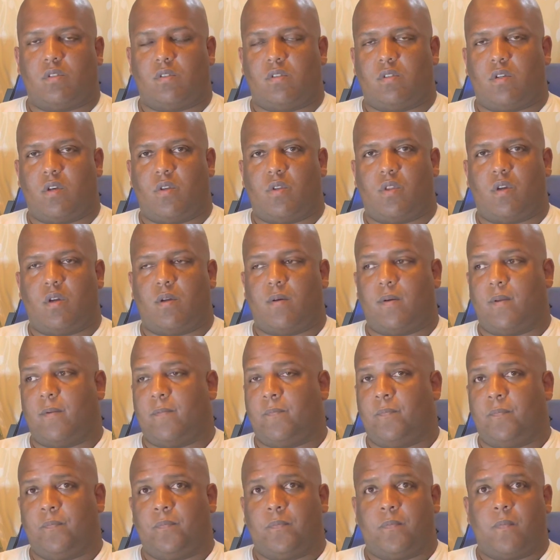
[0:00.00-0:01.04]
So
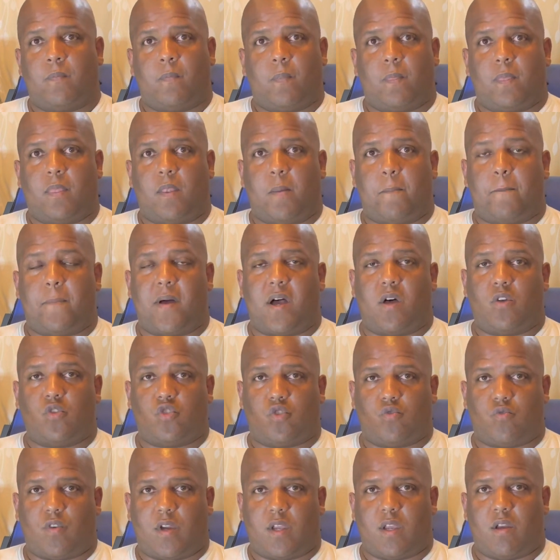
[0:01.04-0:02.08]
the
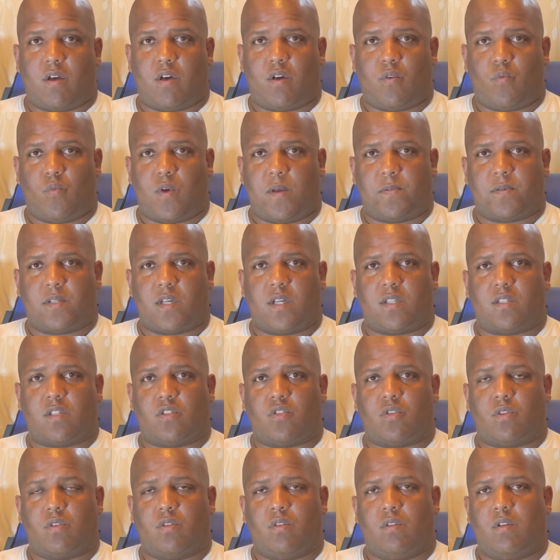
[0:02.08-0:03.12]
bounce rate on websites
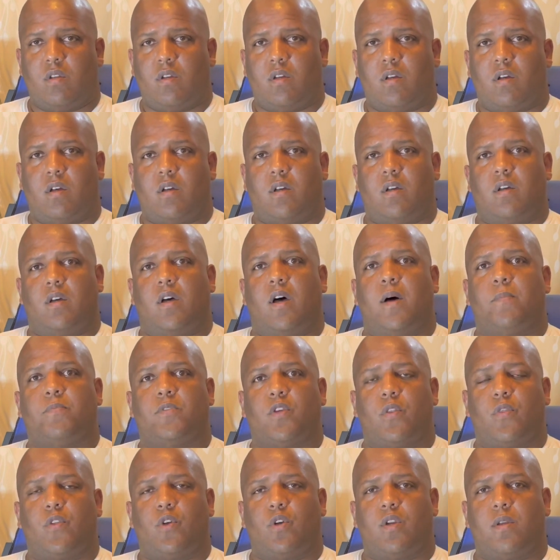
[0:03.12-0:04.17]
is up
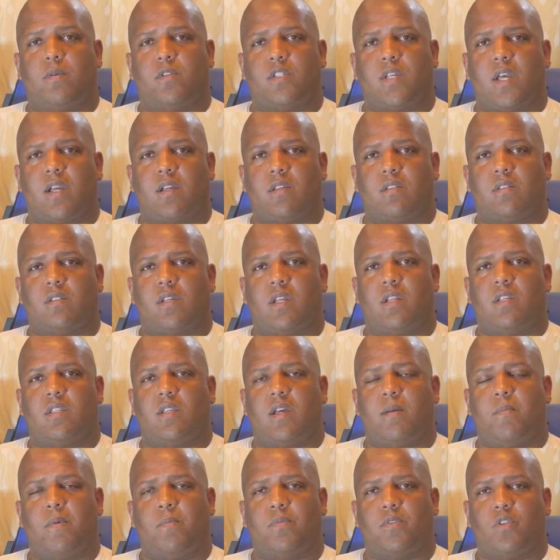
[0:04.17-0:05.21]
to 30 seconds,
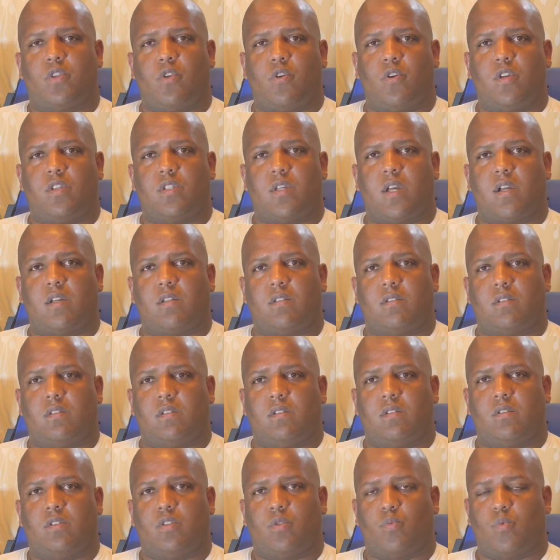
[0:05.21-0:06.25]
anytime up to 30 seconds.
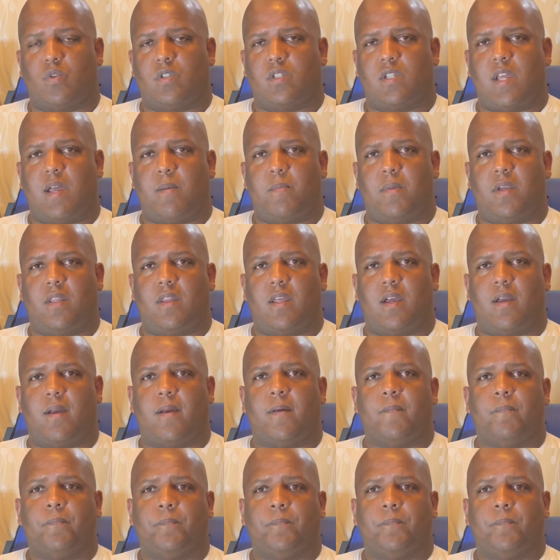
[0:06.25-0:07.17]
So what does that mean? That